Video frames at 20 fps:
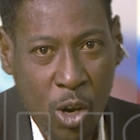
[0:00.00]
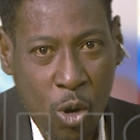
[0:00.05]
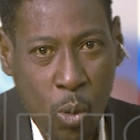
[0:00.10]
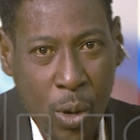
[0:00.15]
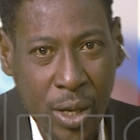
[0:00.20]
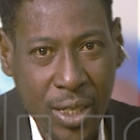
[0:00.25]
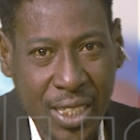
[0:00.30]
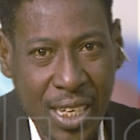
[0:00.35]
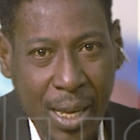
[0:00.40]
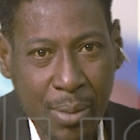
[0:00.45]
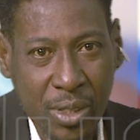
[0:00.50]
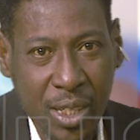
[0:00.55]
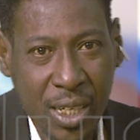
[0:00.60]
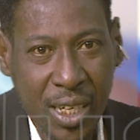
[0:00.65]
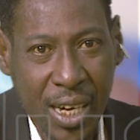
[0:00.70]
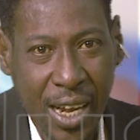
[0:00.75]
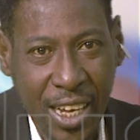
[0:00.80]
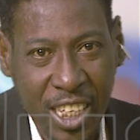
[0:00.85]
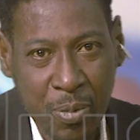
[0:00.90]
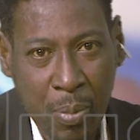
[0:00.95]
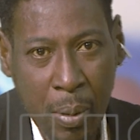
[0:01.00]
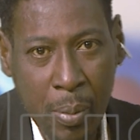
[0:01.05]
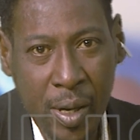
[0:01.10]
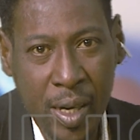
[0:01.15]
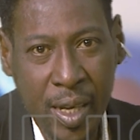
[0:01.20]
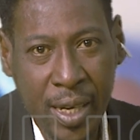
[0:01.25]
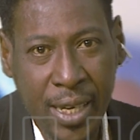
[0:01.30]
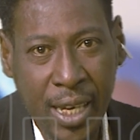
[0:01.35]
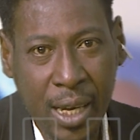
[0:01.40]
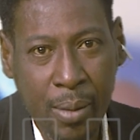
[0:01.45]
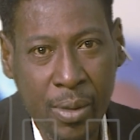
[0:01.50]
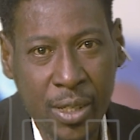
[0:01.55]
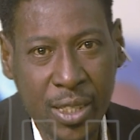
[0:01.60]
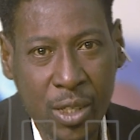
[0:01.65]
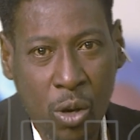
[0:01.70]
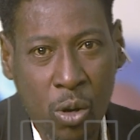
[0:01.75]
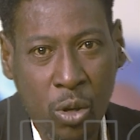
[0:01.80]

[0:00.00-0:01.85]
West Ham's next Premier League game is